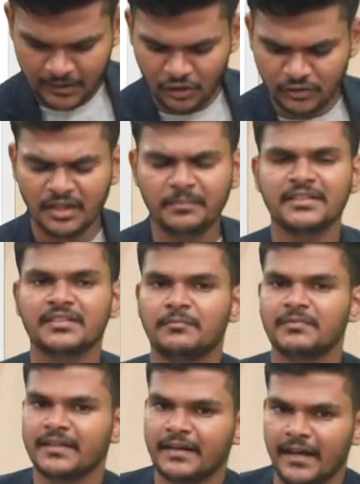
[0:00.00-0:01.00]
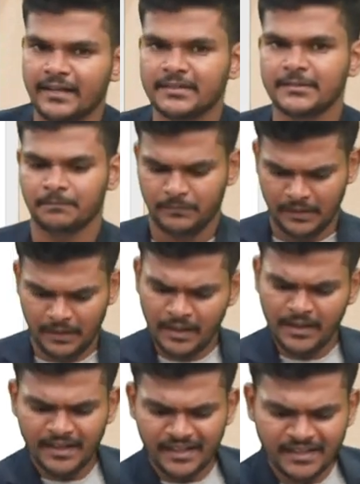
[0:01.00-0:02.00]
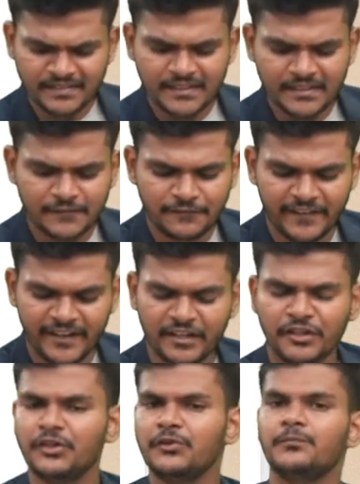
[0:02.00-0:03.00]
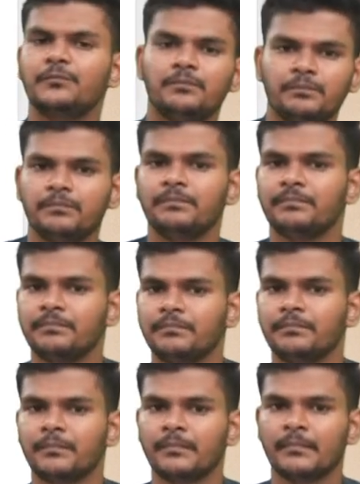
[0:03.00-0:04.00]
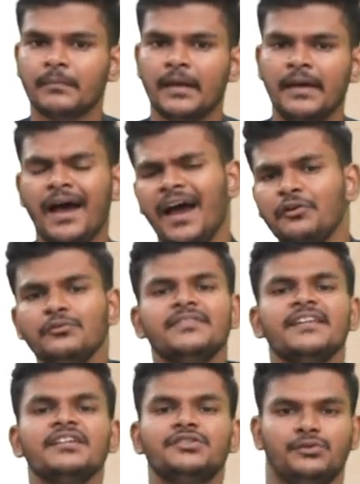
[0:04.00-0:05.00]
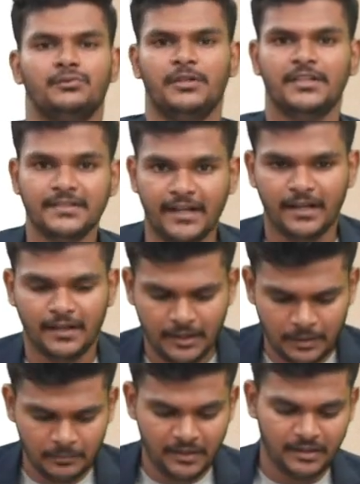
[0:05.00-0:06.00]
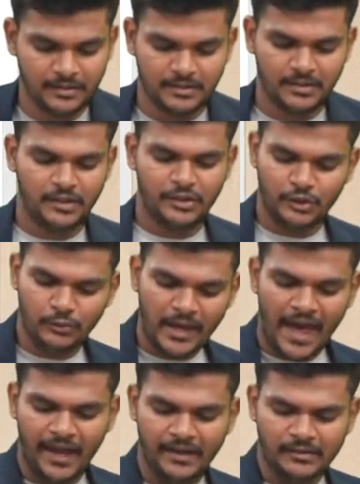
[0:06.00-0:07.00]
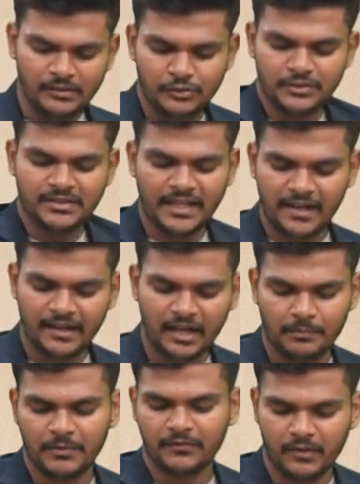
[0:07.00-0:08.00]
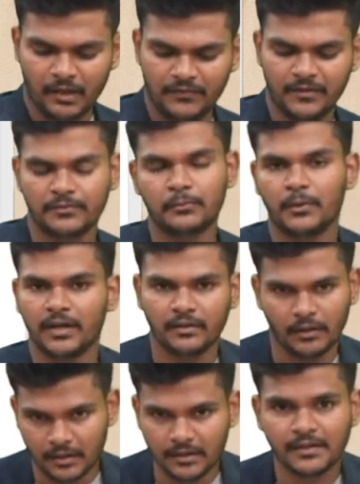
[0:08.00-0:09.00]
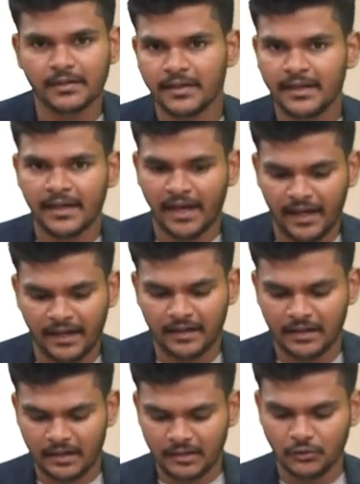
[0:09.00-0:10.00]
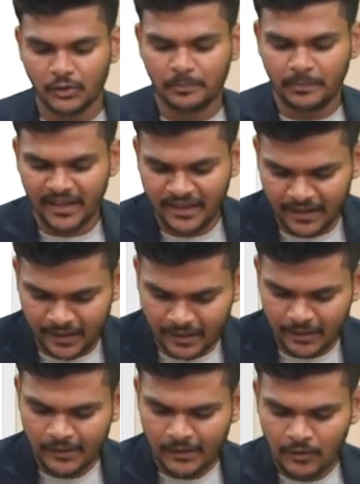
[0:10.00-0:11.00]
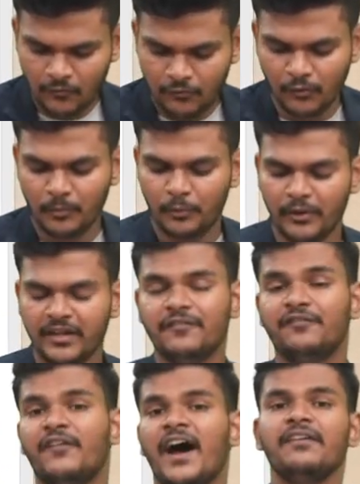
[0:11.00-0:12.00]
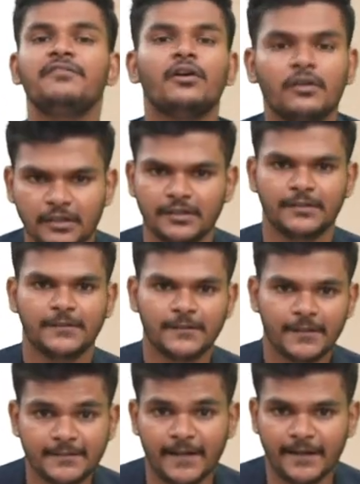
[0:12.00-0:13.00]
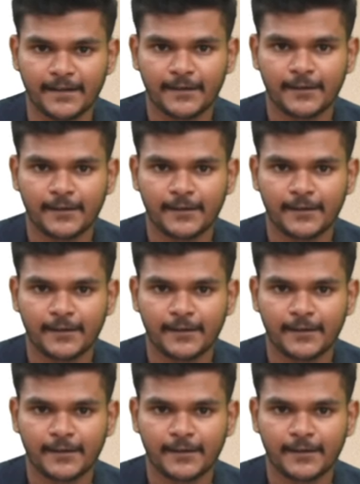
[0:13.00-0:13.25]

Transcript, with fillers: Now tell me something, guys. Is this fair to you? I don't think so, isn't it? Because you just had a cup of coffee for $1 and you're paying $4.5, isn't it?